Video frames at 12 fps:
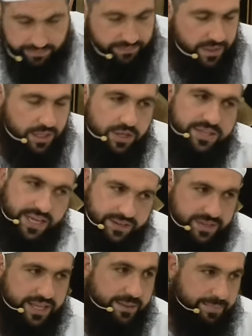not the
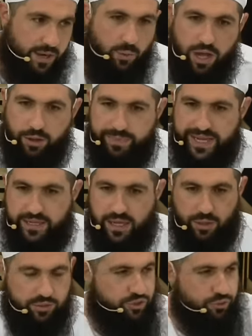other day, but a while back,
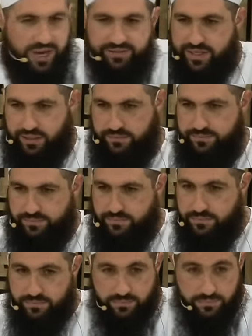I was driving.
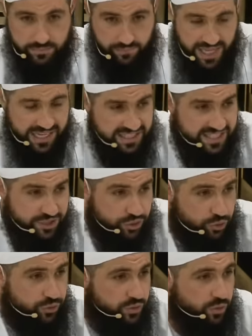This is a
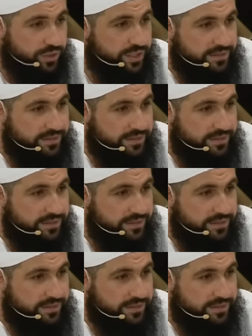true story.